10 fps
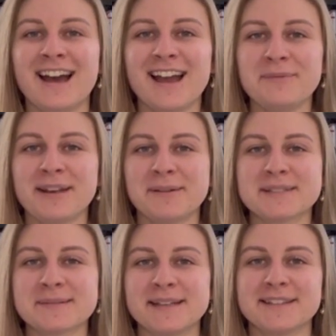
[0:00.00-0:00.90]
Hi, my name is
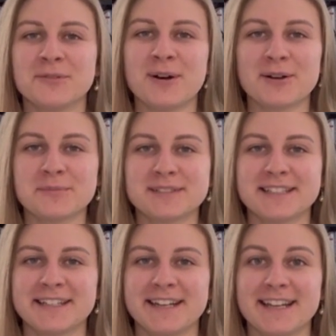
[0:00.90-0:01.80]
Samantha and welcome
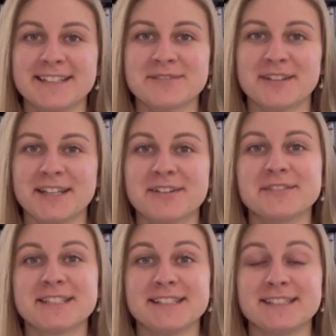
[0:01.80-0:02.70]
to today's video.
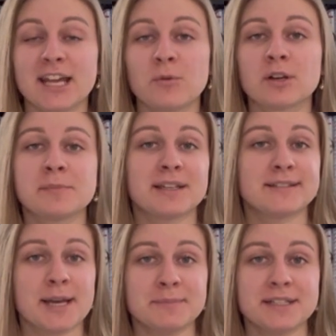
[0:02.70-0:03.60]
Today we're going to be
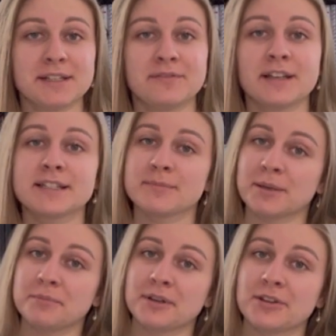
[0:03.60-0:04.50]
attempting to fix my
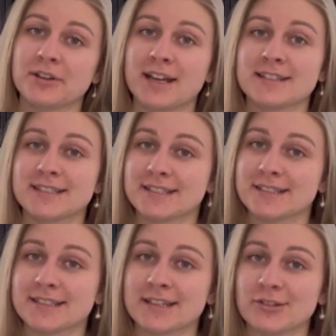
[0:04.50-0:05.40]
Brother
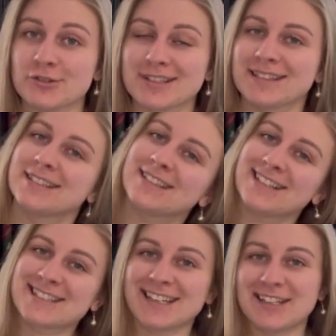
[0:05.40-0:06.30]
SE600.
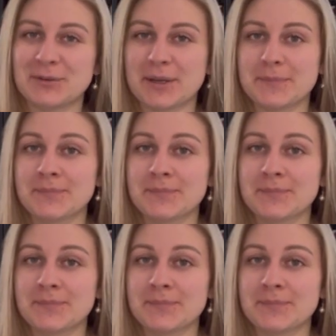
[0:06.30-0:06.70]
Let's get into it.